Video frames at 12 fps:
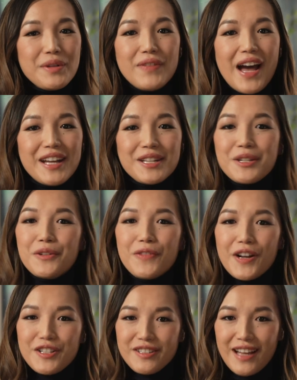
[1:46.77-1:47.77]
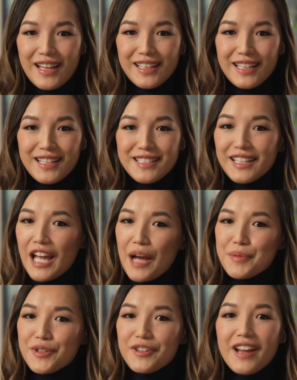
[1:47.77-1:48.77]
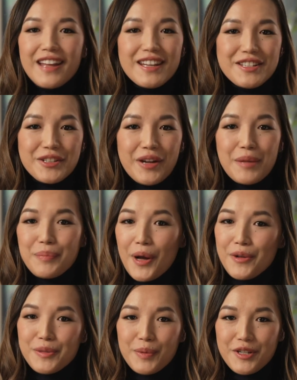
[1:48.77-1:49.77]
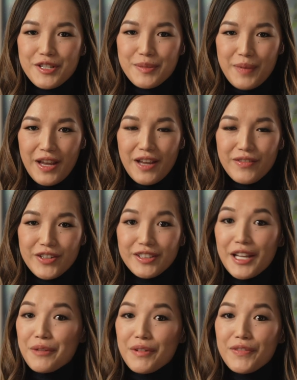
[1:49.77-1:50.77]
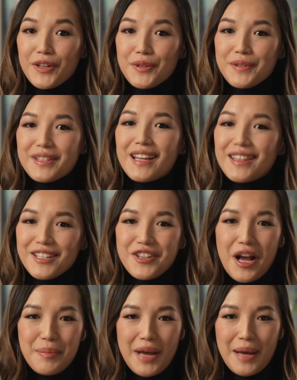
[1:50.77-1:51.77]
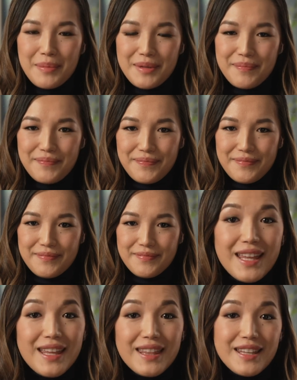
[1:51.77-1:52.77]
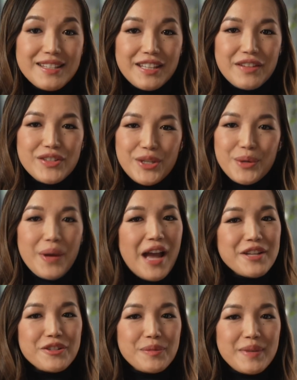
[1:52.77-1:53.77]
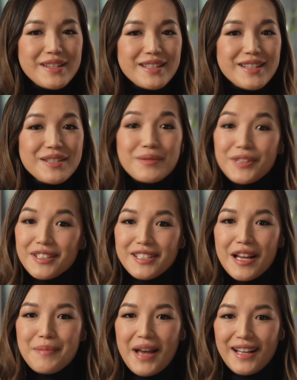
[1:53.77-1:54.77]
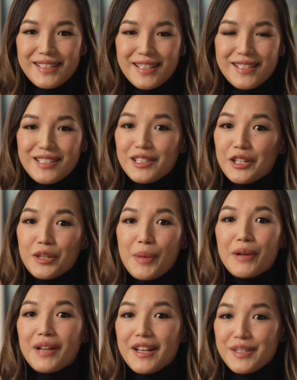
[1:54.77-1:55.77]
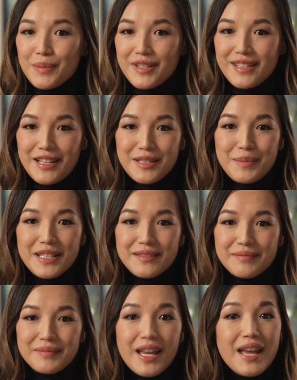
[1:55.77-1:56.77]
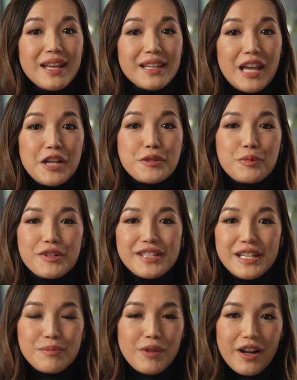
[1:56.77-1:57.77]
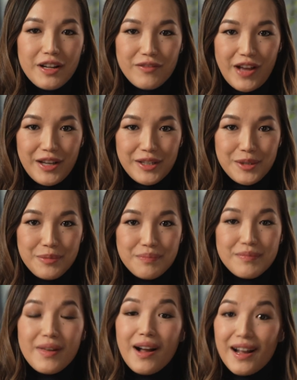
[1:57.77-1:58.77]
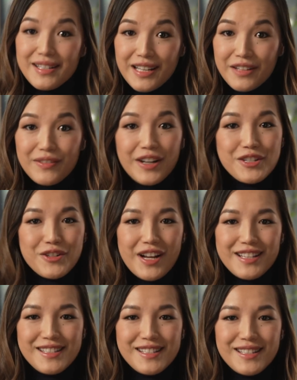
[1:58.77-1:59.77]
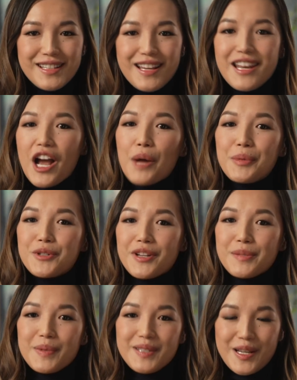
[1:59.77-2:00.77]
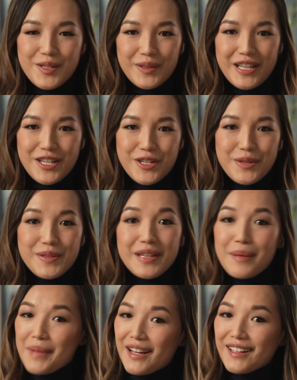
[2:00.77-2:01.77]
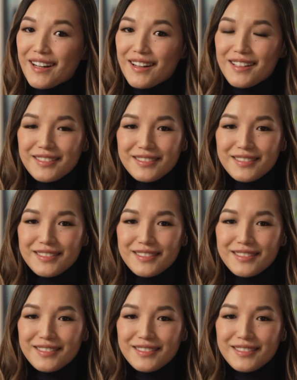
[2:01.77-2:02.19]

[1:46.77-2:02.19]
We've added new functionality to capture and integrate post-purchase behavior like reviews in the shop app. This gives you and your business real-time access to learn about customer sentiment gauge perceived product value, identify trends, and help address potential issues that might occur.